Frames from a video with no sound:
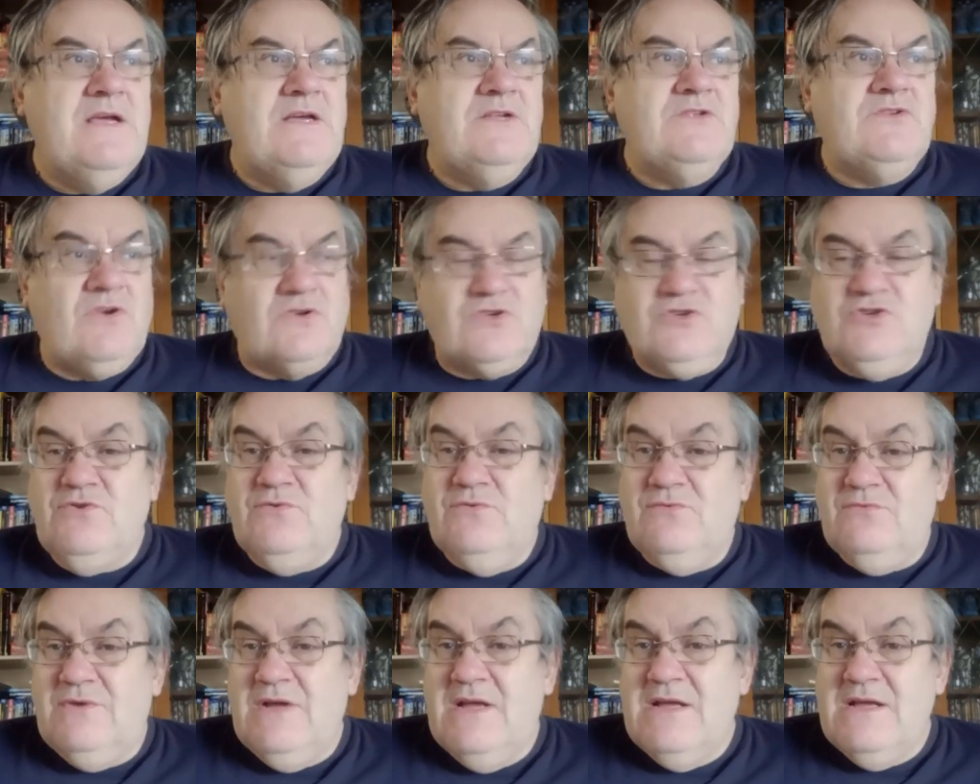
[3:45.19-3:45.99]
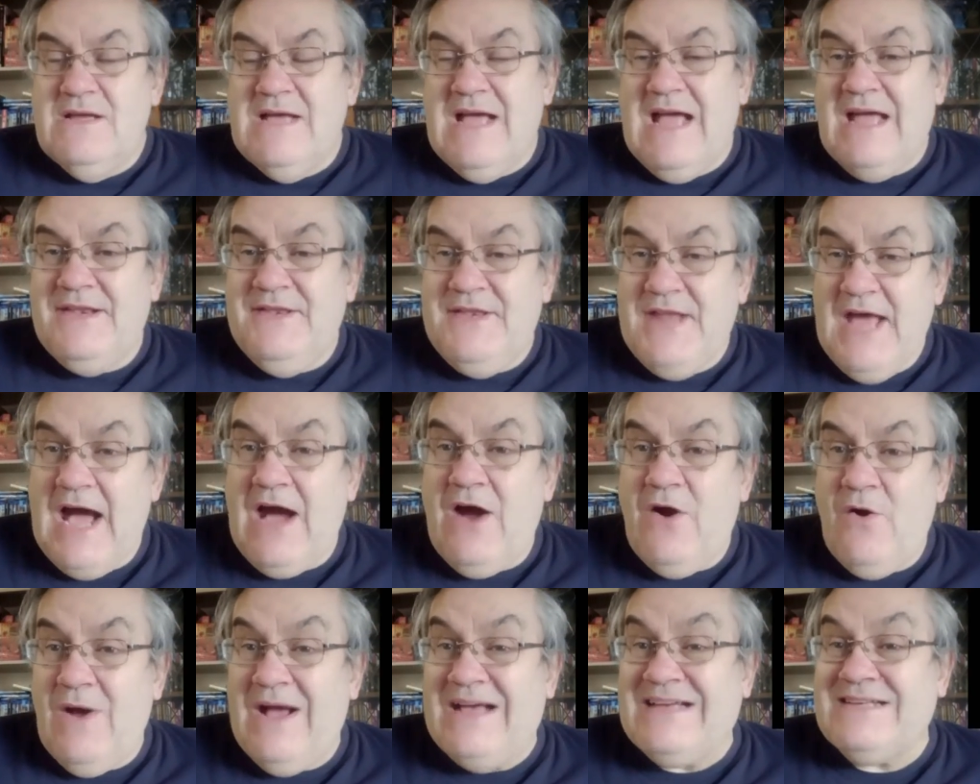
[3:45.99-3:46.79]
Doctor Who
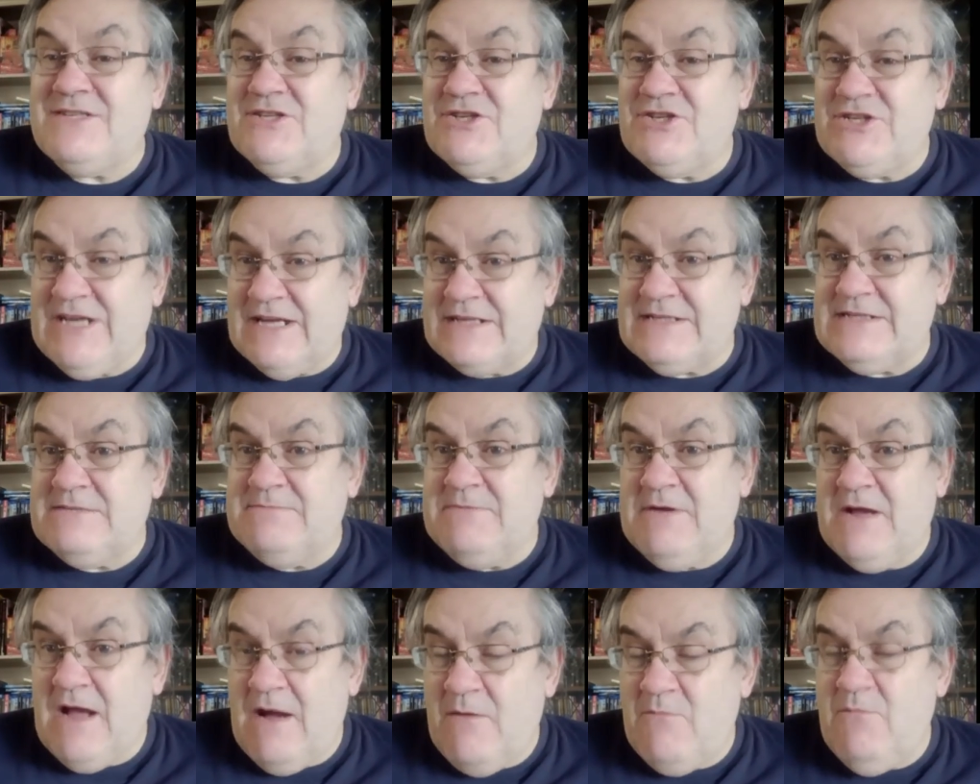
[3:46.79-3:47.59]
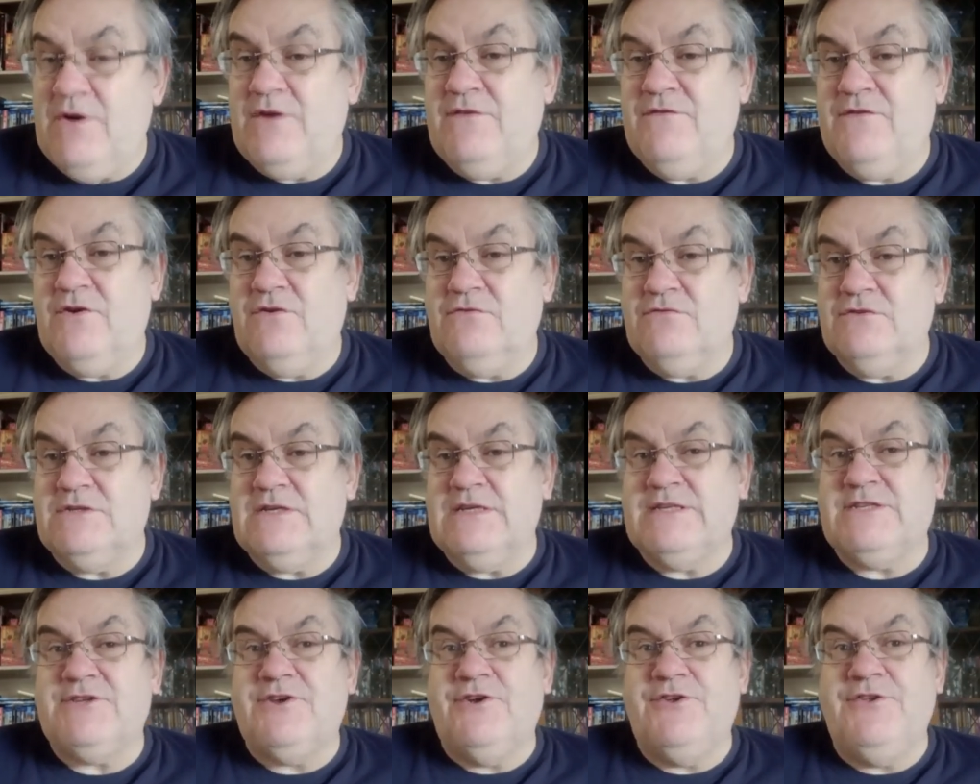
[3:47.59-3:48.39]
now has the chance to become one of those.
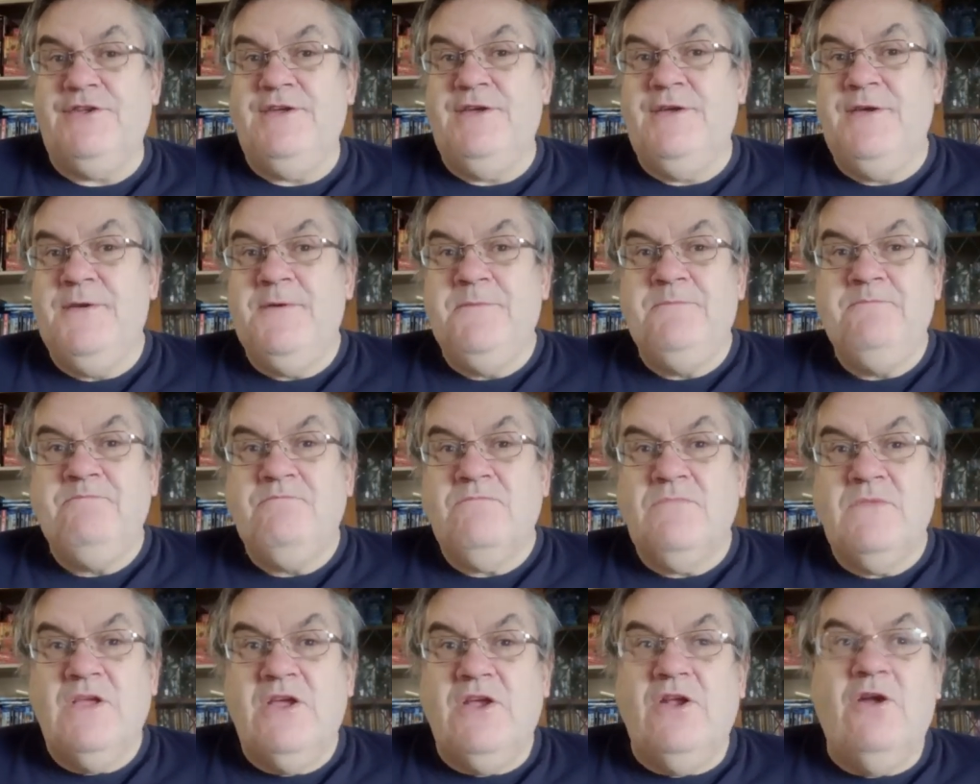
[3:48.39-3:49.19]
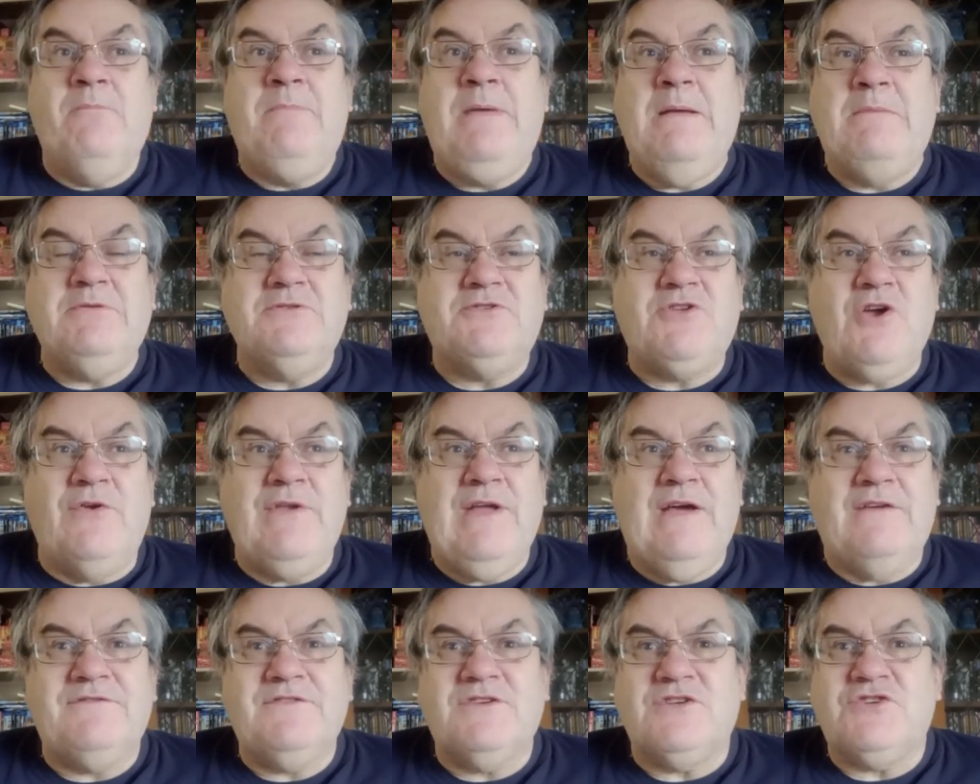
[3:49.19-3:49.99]
It's on, you know, people don't
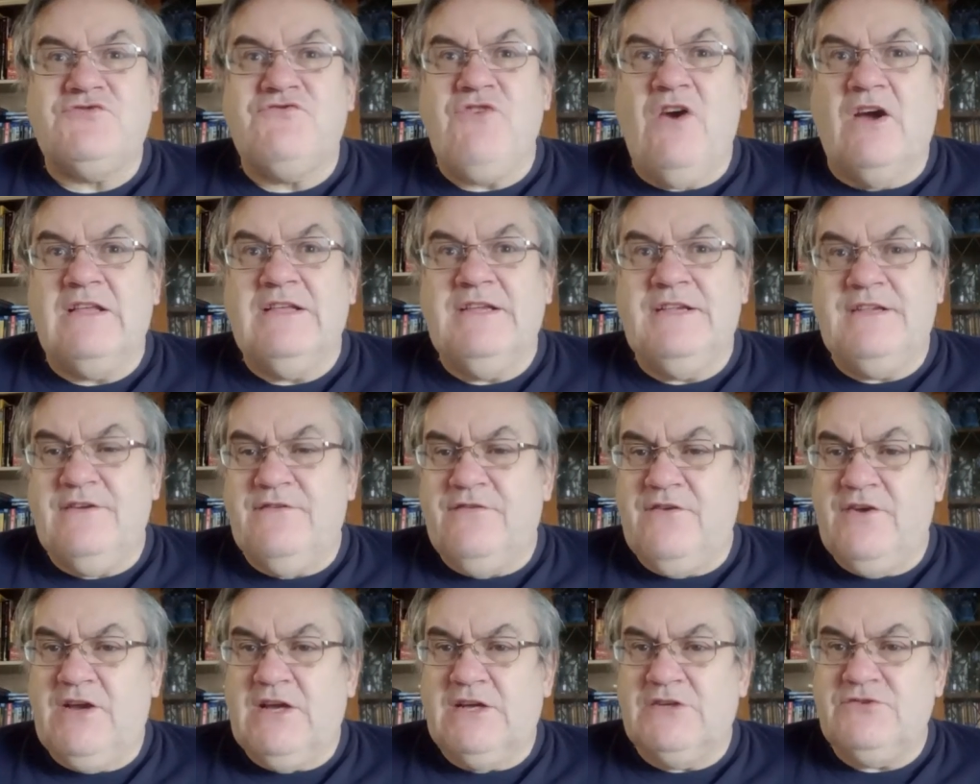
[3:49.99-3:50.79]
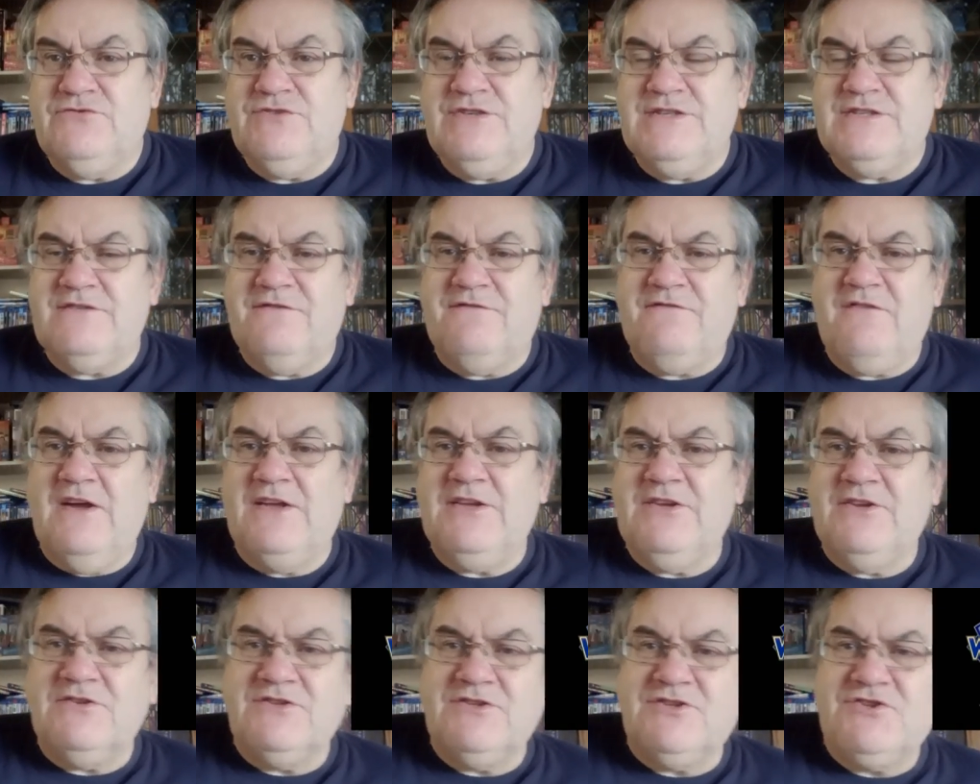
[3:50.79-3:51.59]
have to struggle in different countries to
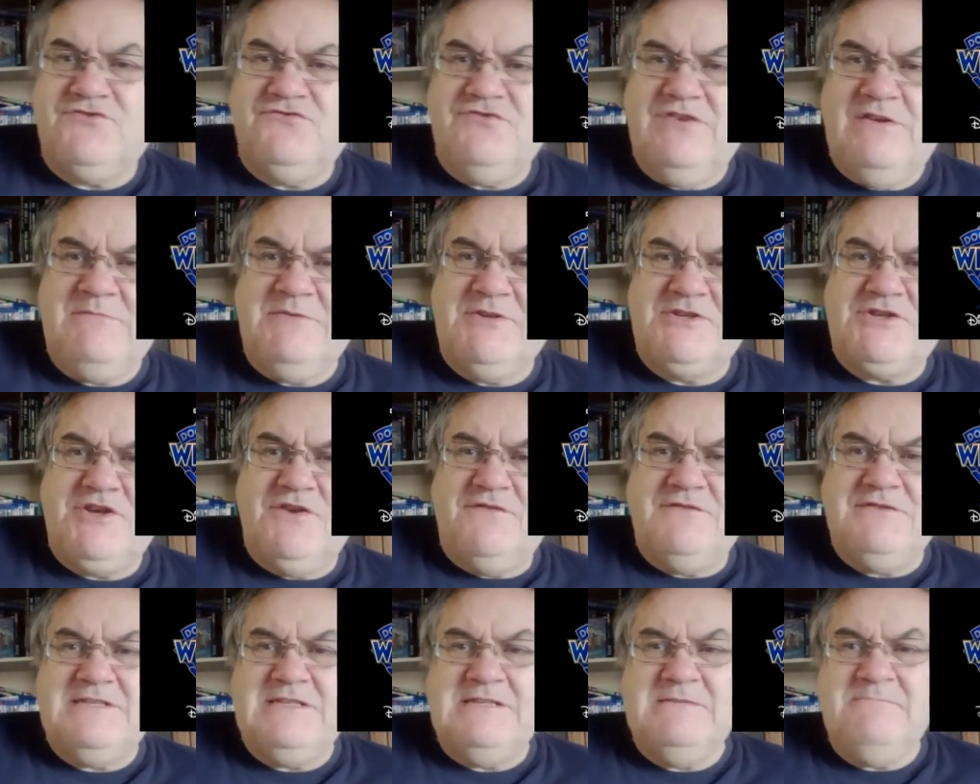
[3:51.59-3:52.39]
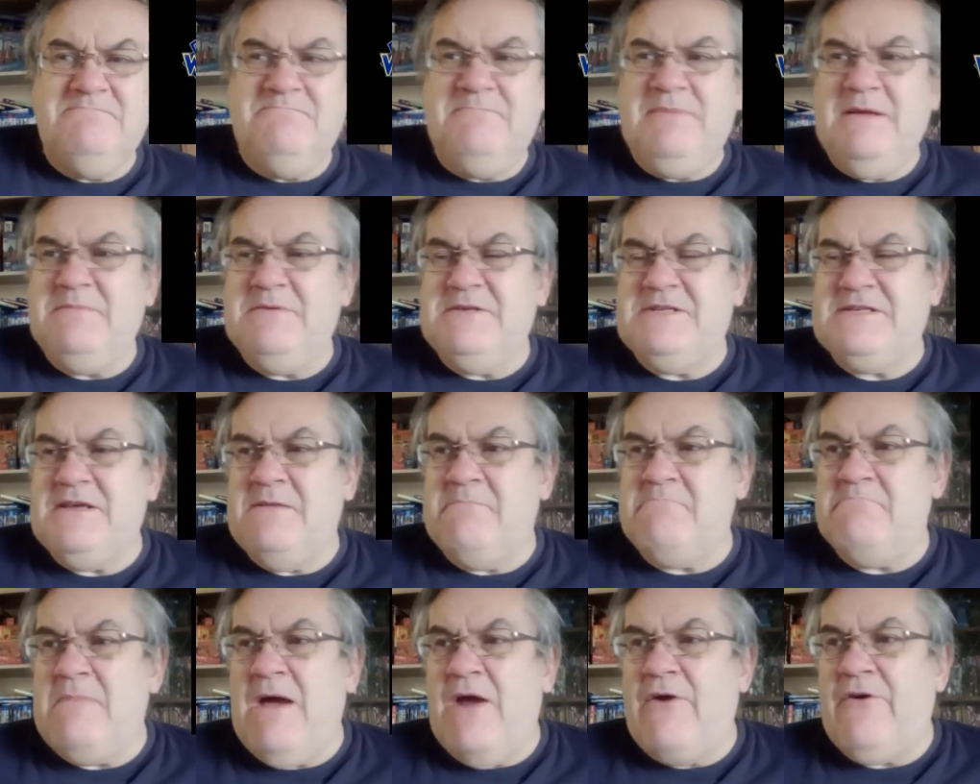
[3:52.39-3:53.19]
find it on streaming services, BBC
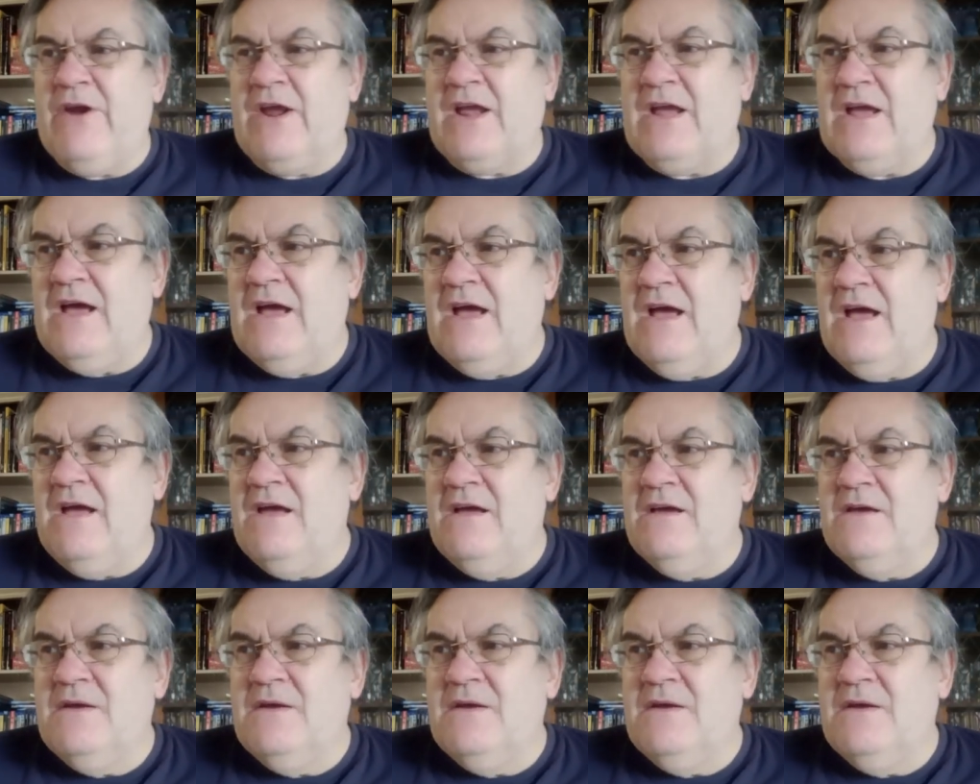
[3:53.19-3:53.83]
America,